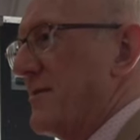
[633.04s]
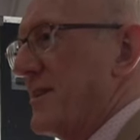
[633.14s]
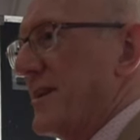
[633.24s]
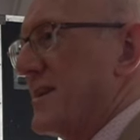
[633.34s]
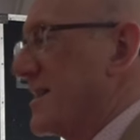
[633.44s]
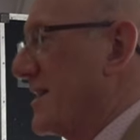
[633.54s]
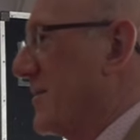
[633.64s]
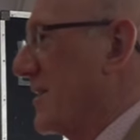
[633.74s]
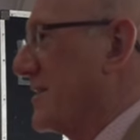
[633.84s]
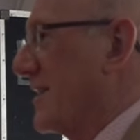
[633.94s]
everything you said
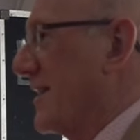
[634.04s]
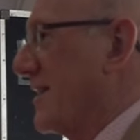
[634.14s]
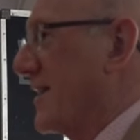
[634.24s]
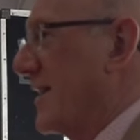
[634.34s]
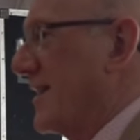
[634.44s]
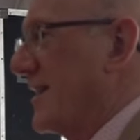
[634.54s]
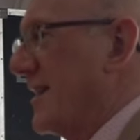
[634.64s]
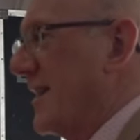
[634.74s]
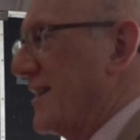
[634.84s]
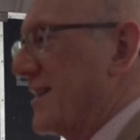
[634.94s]
about uh, our colleague,
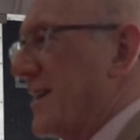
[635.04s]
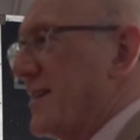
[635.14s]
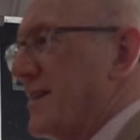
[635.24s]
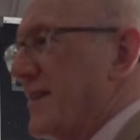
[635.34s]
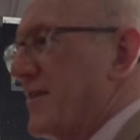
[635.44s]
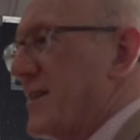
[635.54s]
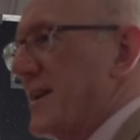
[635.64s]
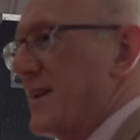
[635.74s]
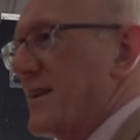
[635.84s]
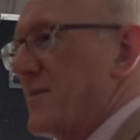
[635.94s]
Blake Neil
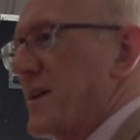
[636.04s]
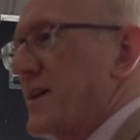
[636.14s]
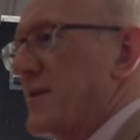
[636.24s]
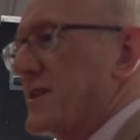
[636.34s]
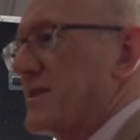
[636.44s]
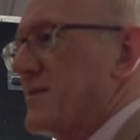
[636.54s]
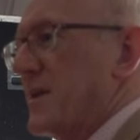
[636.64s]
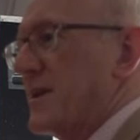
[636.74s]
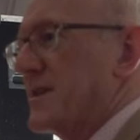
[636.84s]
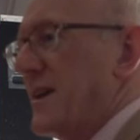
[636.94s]
Neil. May he rest in
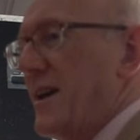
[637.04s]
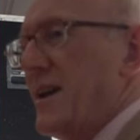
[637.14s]
peace.